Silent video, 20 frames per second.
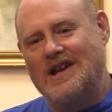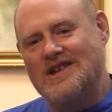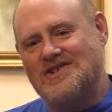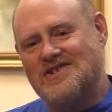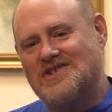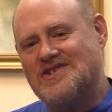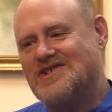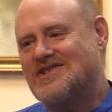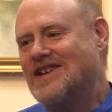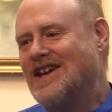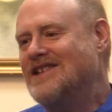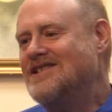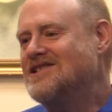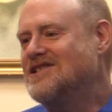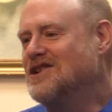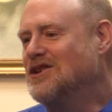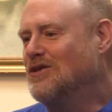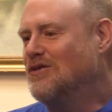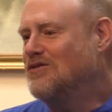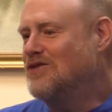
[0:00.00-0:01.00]

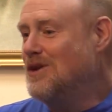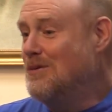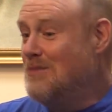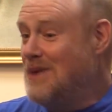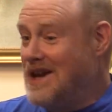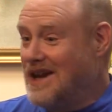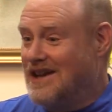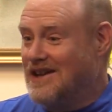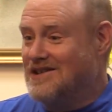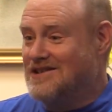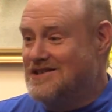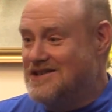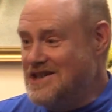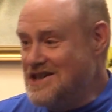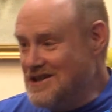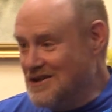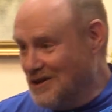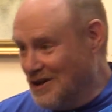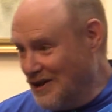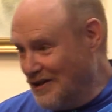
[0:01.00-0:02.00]
incentive to make a
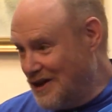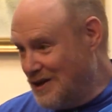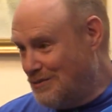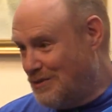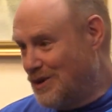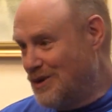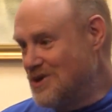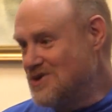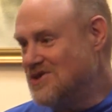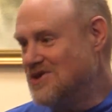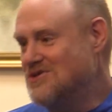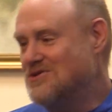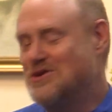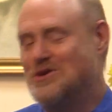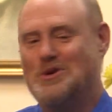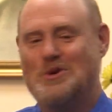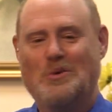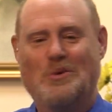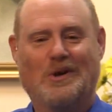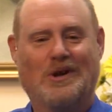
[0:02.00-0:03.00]
deal that person
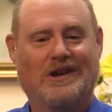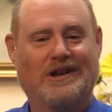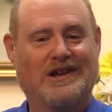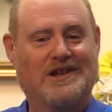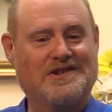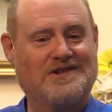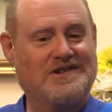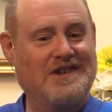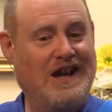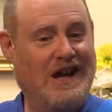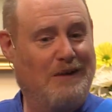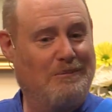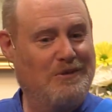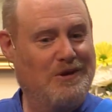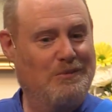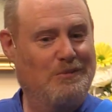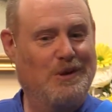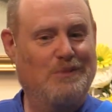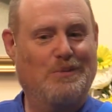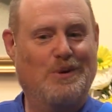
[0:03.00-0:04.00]
two will
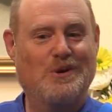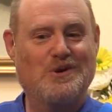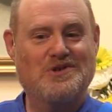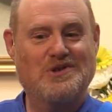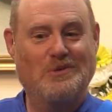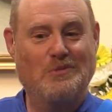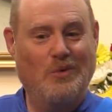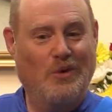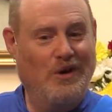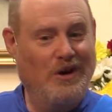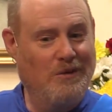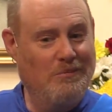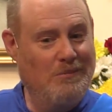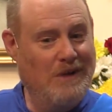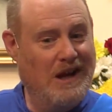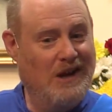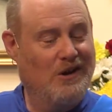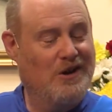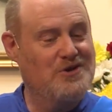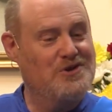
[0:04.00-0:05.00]
accept. But person one
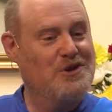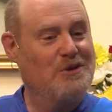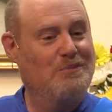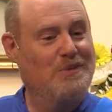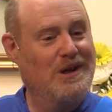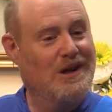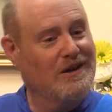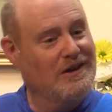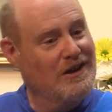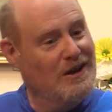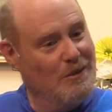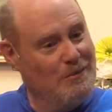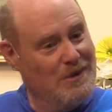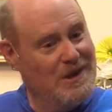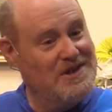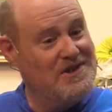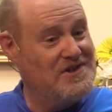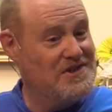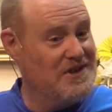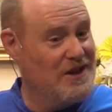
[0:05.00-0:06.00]
may also be a little
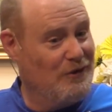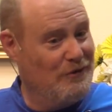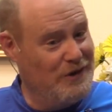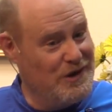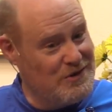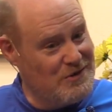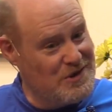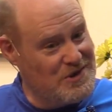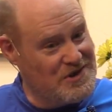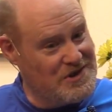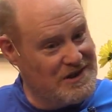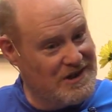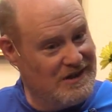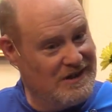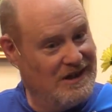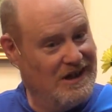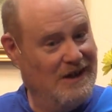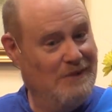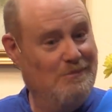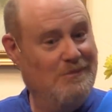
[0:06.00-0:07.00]
bit
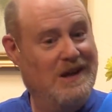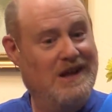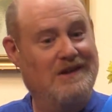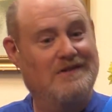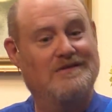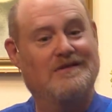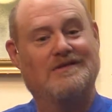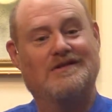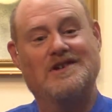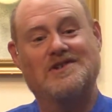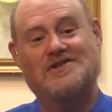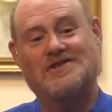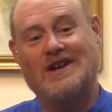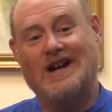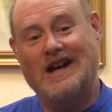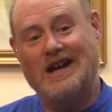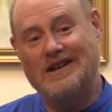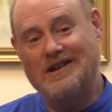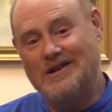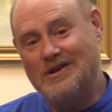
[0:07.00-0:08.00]
self-interested and may
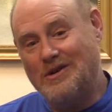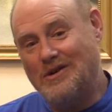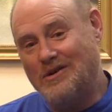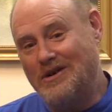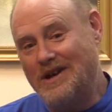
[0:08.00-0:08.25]
decide,